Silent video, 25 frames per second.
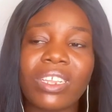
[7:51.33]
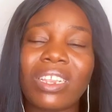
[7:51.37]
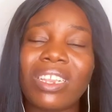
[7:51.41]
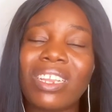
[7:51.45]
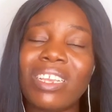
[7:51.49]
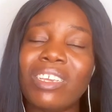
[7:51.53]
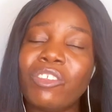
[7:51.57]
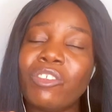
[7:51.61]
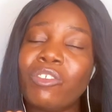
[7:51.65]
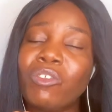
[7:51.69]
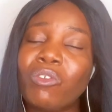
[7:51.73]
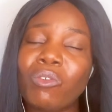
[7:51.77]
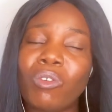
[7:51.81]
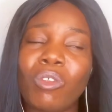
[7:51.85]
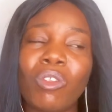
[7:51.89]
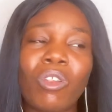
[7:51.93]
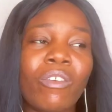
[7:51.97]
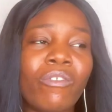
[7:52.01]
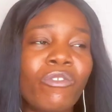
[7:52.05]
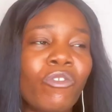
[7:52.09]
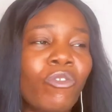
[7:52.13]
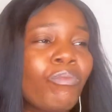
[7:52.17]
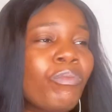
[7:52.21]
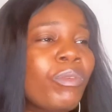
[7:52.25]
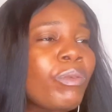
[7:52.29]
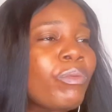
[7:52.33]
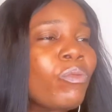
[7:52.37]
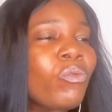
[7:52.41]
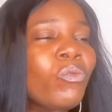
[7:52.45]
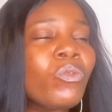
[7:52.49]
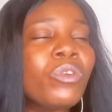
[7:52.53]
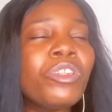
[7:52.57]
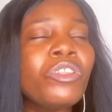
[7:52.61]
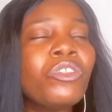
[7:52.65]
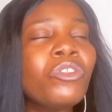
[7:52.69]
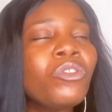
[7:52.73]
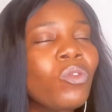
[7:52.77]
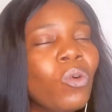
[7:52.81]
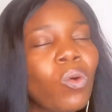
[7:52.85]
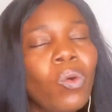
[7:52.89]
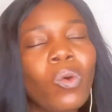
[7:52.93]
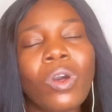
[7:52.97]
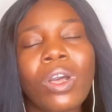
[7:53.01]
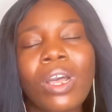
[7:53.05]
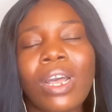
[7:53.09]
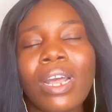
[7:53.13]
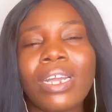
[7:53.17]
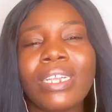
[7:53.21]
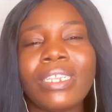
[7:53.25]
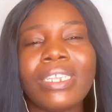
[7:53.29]
Let's show love to people we know
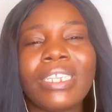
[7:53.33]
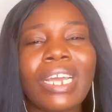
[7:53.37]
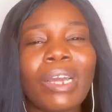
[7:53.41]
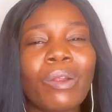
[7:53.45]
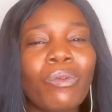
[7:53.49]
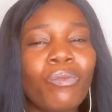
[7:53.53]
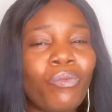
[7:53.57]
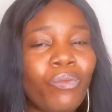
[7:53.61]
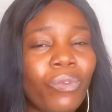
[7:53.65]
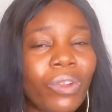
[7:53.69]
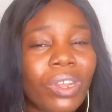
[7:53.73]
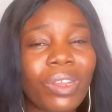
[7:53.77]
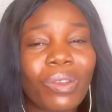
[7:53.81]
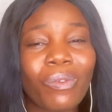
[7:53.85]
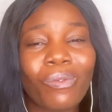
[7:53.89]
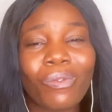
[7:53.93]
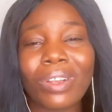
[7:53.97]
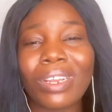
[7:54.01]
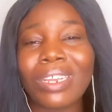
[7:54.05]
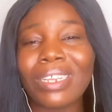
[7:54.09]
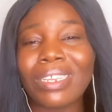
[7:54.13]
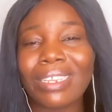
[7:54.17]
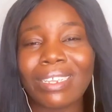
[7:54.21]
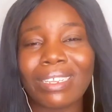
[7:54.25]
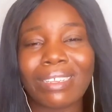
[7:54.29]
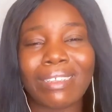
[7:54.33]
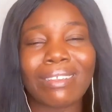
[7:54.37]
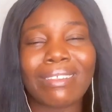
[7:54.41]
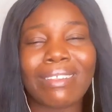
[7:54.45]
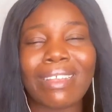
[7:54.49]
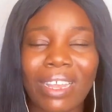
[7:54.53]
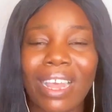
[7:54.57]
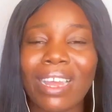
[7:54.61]
that really, really need it.